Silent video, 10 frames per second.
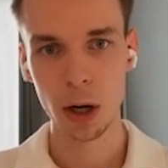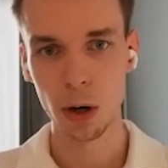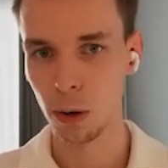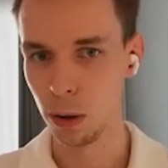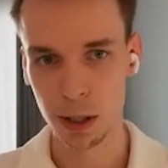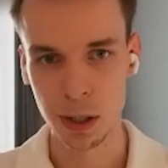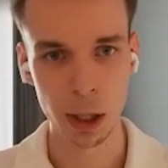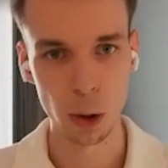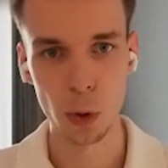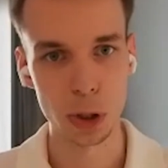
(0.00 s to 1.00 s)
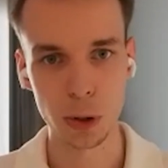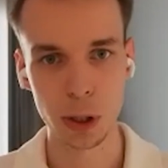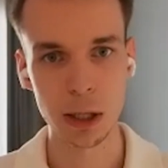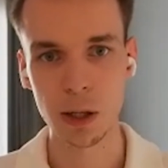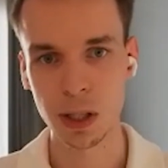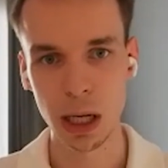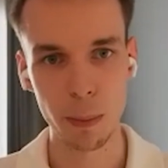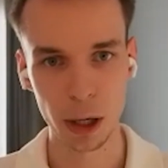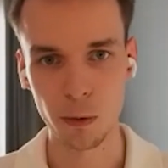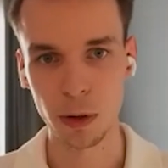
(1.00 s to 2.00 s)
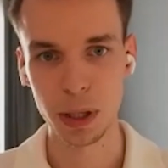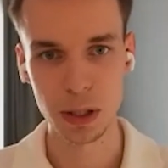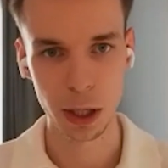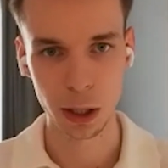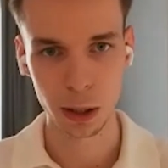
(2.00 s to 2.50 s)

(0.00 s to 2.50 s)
Or let's say you want to create a summary of the meeting.